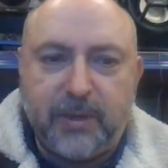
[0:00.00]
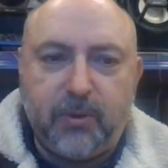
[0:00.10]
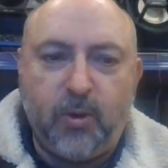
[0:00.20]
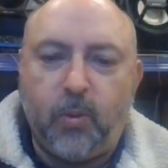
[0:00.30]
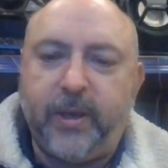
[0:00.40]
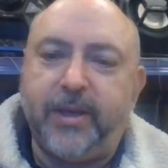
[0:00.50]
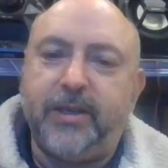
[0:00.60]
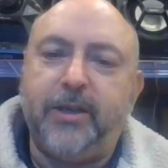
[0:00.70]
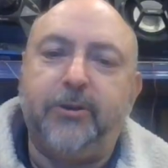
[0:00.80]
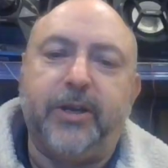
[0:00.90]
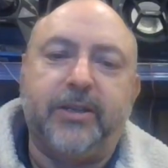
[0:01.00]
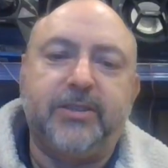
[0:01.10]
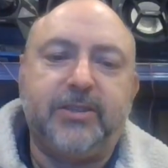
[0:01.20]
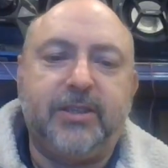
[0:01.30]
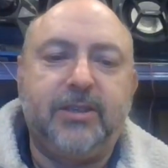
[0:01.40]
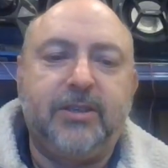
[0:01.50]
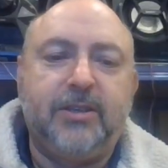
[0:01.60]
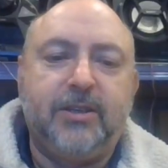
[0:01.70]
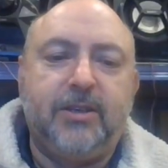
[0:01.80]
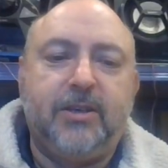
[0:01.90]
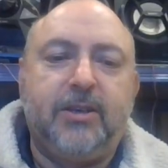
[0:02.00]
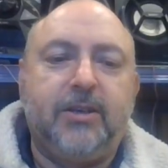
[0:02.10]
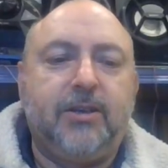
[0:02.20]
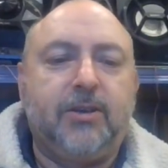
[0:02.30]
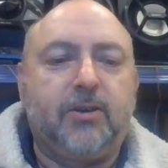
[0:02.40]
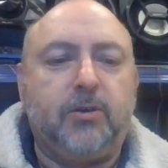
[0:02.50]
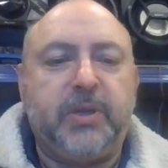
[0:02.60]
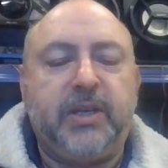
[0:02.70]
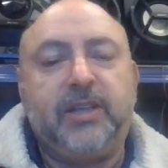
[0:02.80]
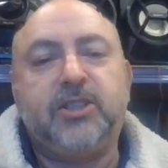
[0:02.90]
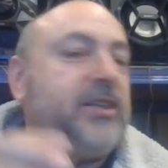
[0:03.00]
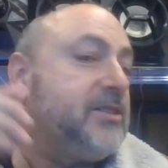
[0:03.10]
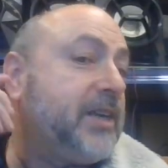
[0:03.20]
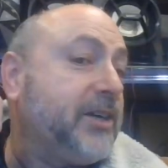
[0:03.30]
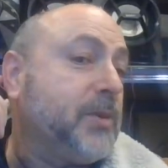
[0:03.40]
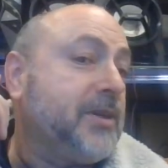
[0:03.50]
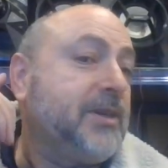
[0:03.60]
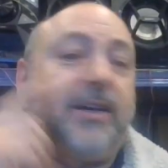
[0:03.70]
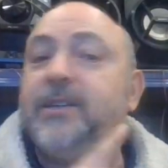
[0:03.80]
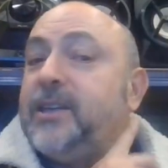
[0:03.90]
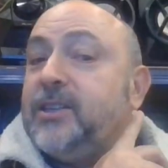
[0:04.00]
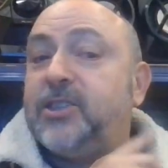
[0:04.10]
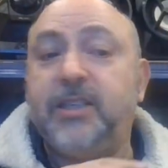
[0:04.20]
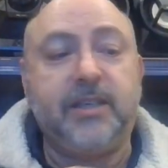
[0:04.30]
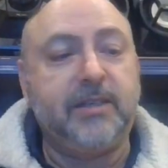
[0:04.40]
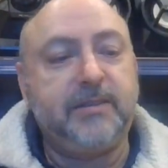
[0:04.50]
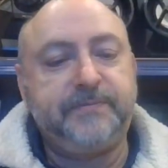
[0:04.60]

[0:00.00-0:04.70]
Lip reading: people who wear earrings could potentially stash one under each ear.